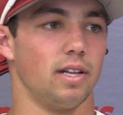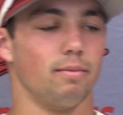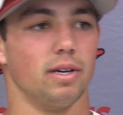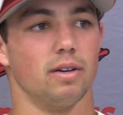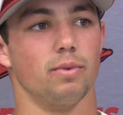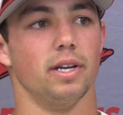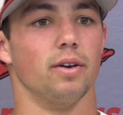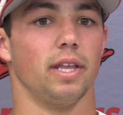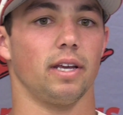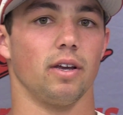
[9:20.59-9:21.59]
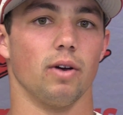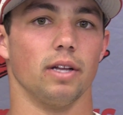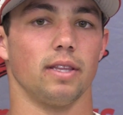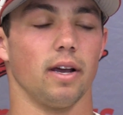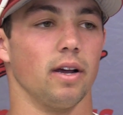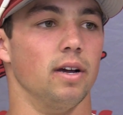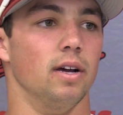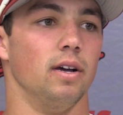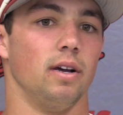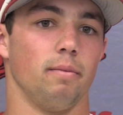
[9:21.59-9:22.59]
them. We know they can go out there,
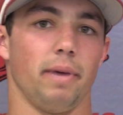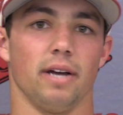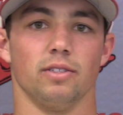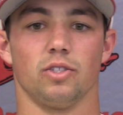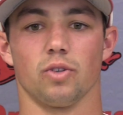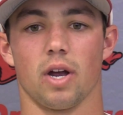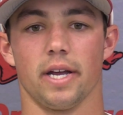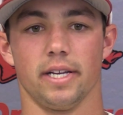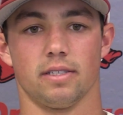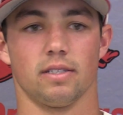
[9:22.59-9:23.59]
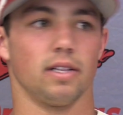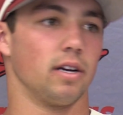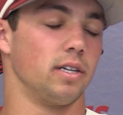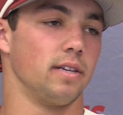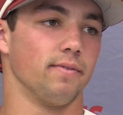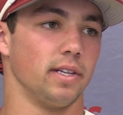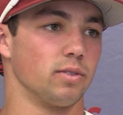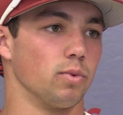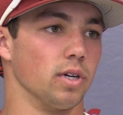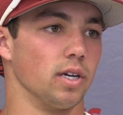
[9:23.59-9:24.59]
pound strikes, let our
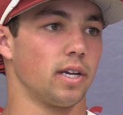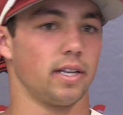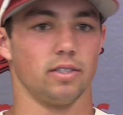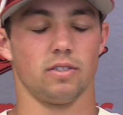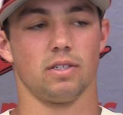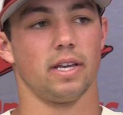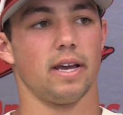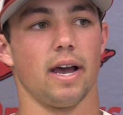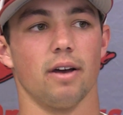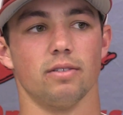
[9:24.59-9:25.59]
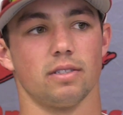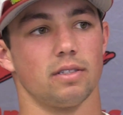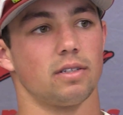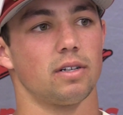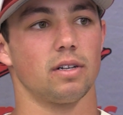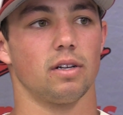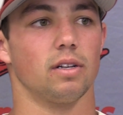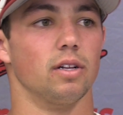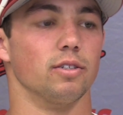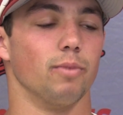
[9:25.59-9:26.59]
defense work, and just get outs and
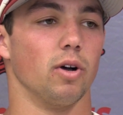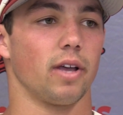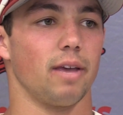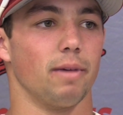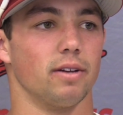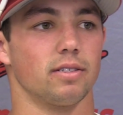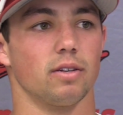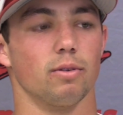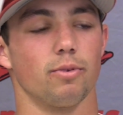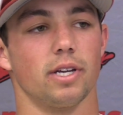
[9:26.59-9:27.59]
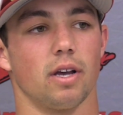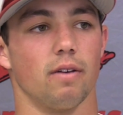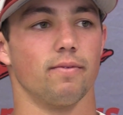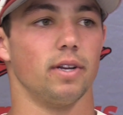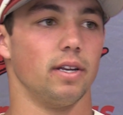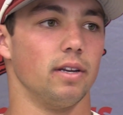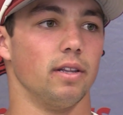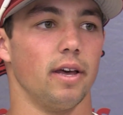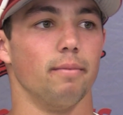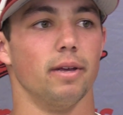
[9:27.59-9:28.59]
close a ball game out. So we're pretty confident
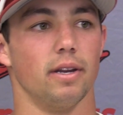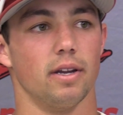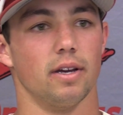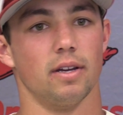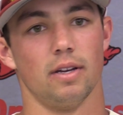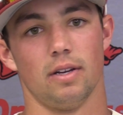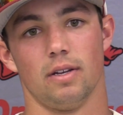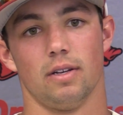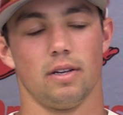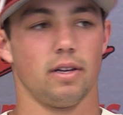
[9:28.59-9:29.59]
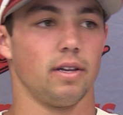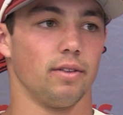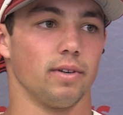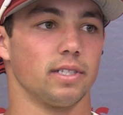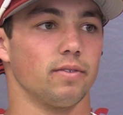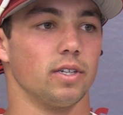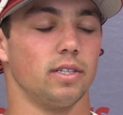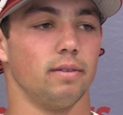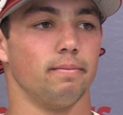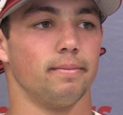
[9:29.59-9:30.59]
in them and the rest of our
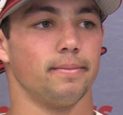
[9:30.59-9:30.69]
team.